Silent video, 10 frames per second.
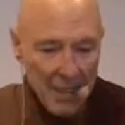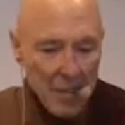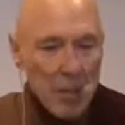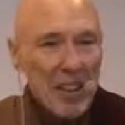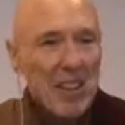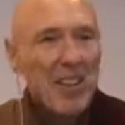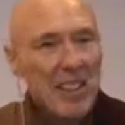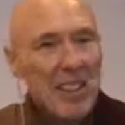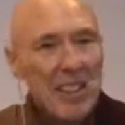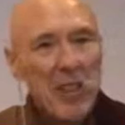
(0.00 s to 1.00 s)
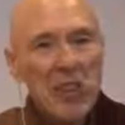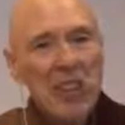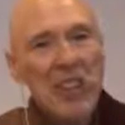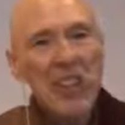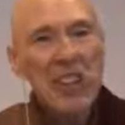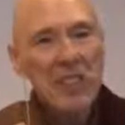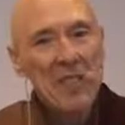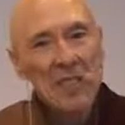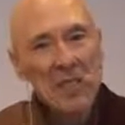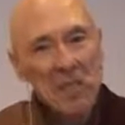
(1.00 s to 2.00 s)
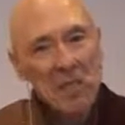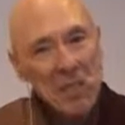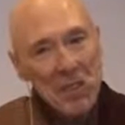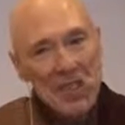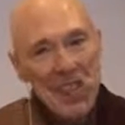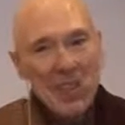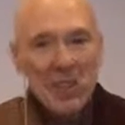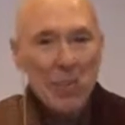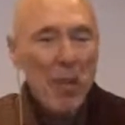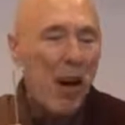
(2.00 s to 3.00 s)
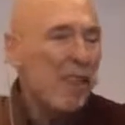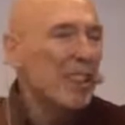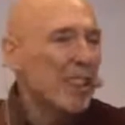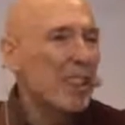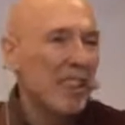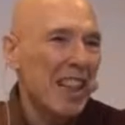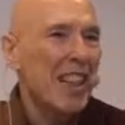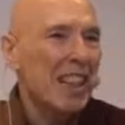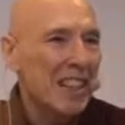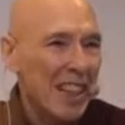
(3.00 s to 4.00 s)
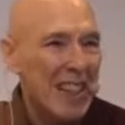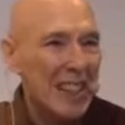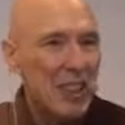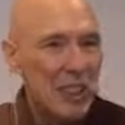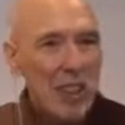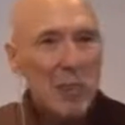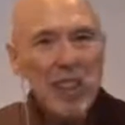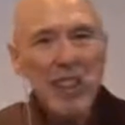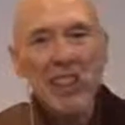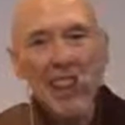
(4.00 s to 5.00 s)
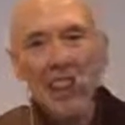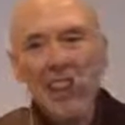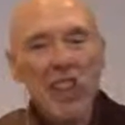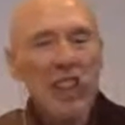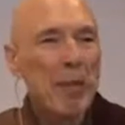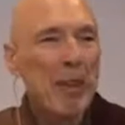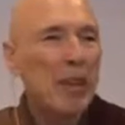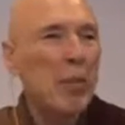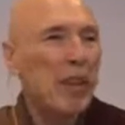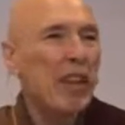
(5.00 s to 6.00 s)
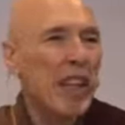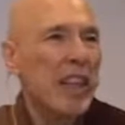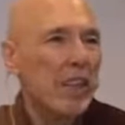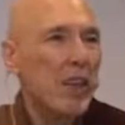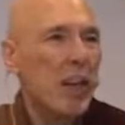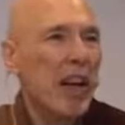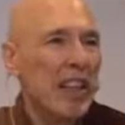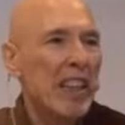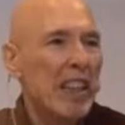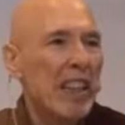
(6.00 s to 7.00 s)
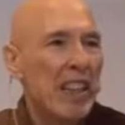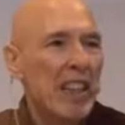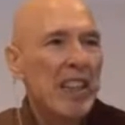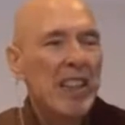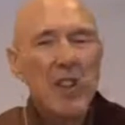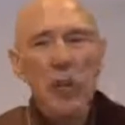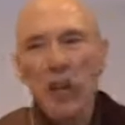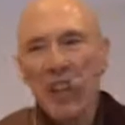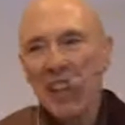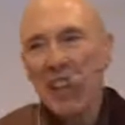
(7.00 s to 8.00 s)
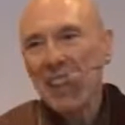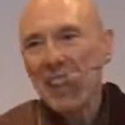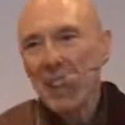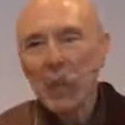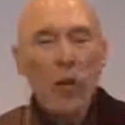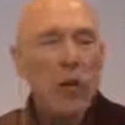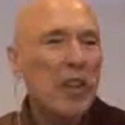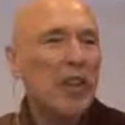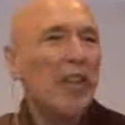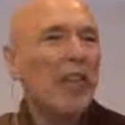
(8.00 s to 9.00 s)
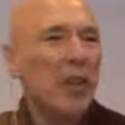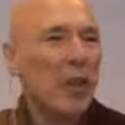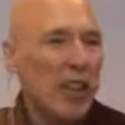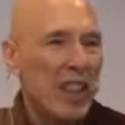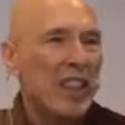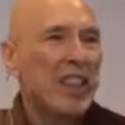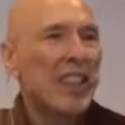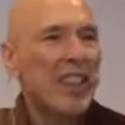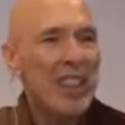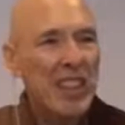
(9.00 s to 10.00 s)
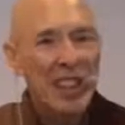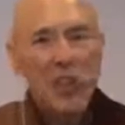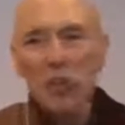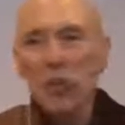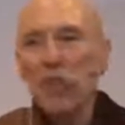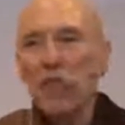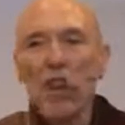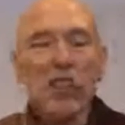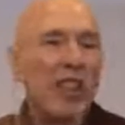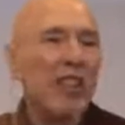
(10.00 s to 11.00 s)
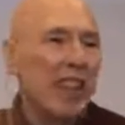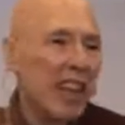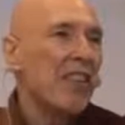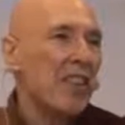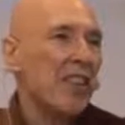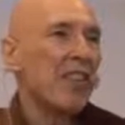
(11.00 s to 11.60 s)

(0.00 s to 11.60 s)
But there's also something, I would say, that's marvelous and extremely intelligent about the working of the body, the way all the different organs and tissues function together